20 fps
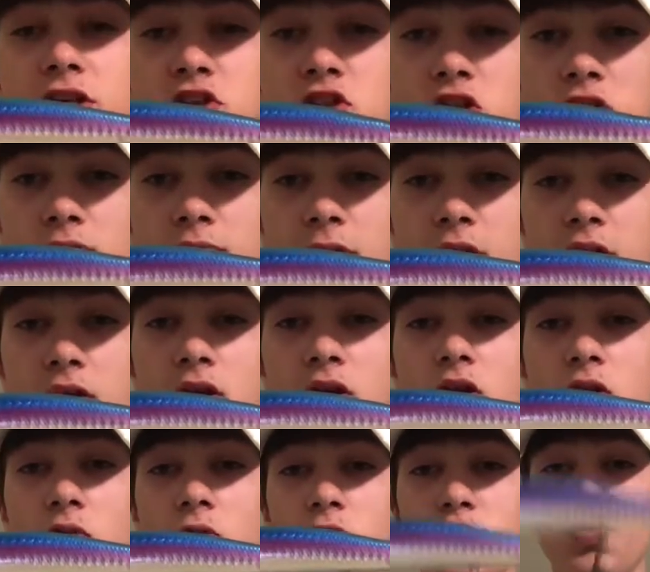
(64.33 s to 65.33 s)
jerkbait,
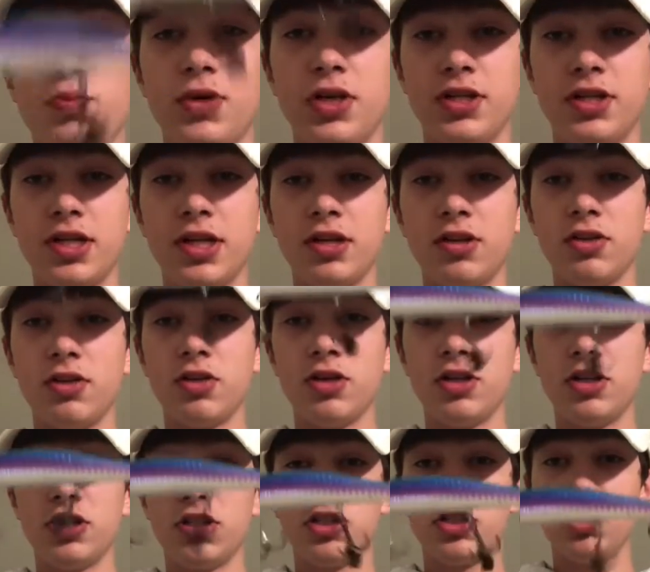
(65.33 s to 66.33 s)
which means it
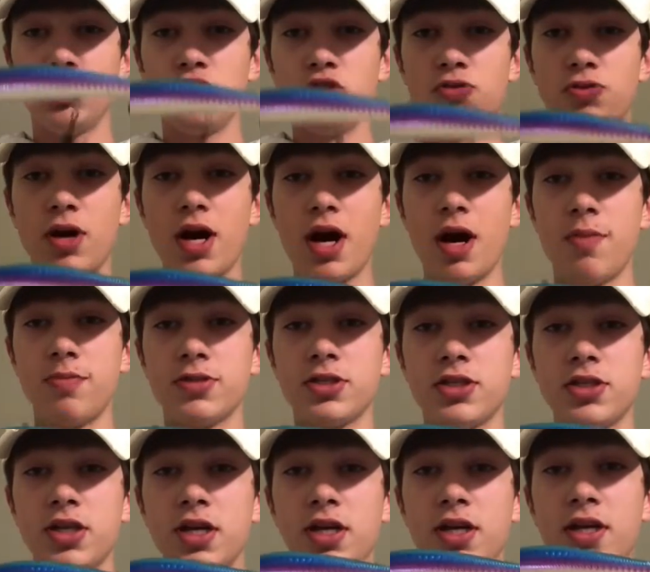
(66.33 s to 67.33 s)
literally just drops
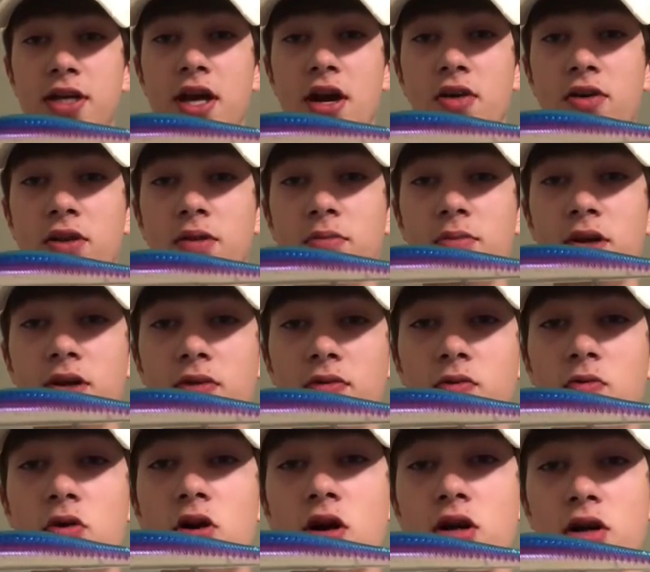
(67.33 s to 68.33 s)
down to the middle of the
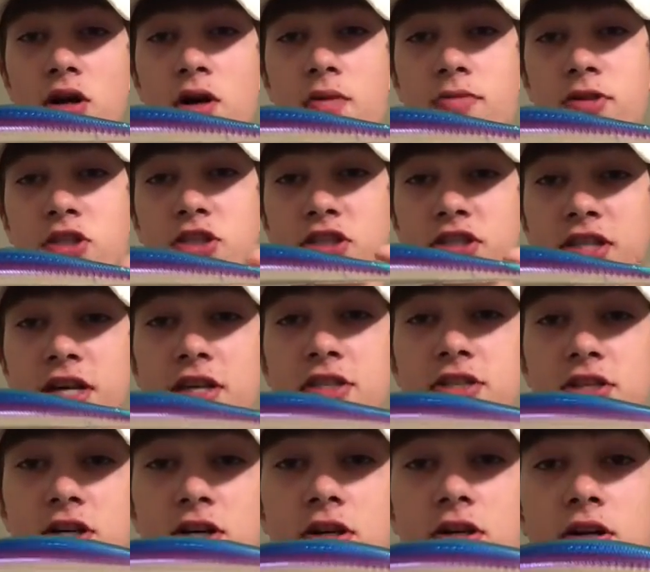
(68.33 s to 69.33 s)
water column and just stays
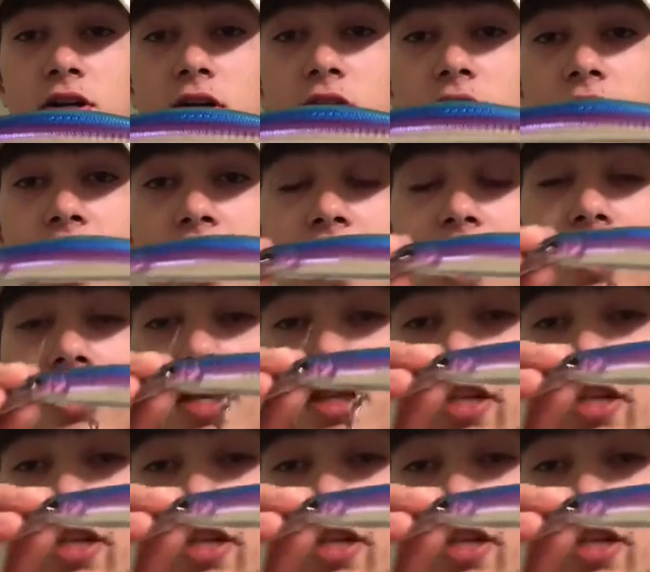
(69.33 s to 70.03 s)
there. And I like